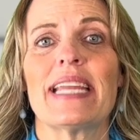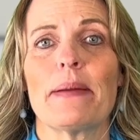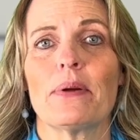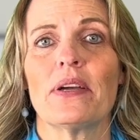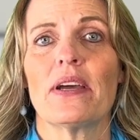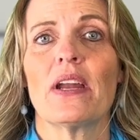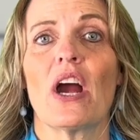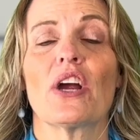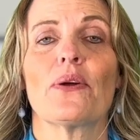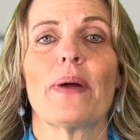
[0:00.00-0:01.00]
neighborhood
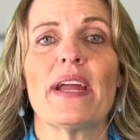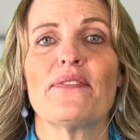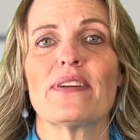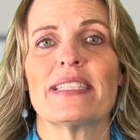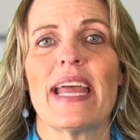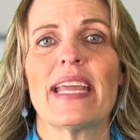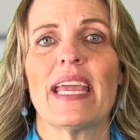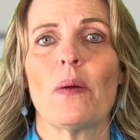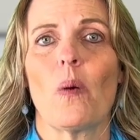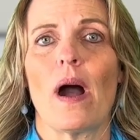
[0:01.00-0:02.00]
are great for
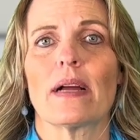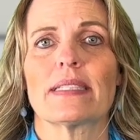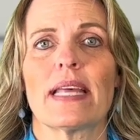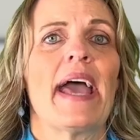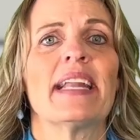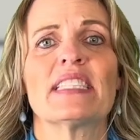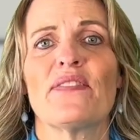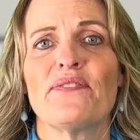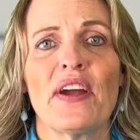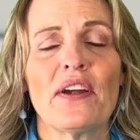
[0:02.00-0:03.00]
taking walks, and it's
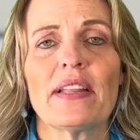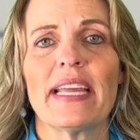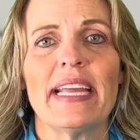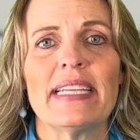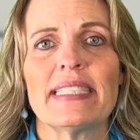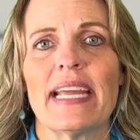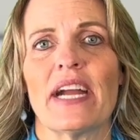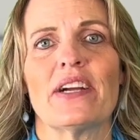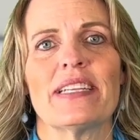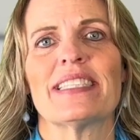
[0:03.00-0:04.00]
a fairly easy
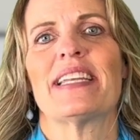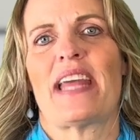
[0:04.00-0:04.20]
area to